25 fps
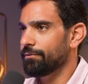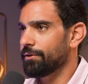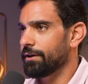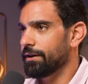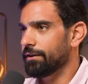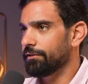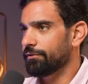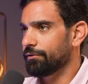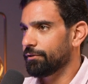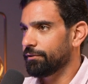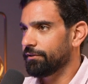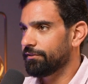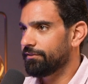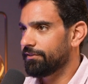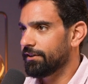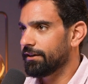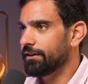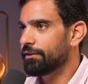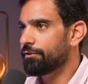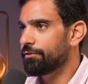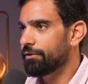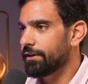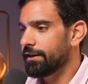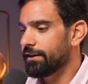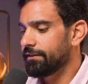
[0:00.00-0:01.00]
Right. So it still
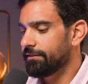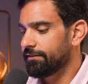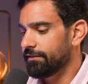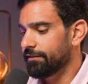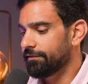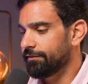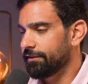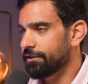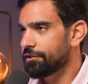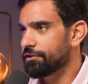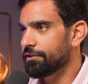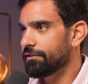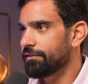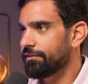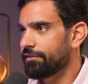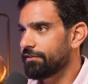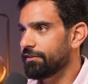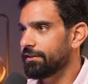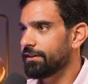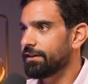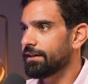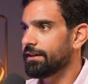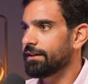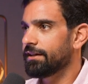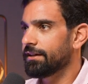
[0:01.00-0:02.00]
creates
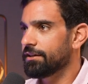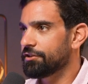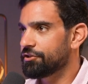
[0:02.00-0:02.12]
efficiency and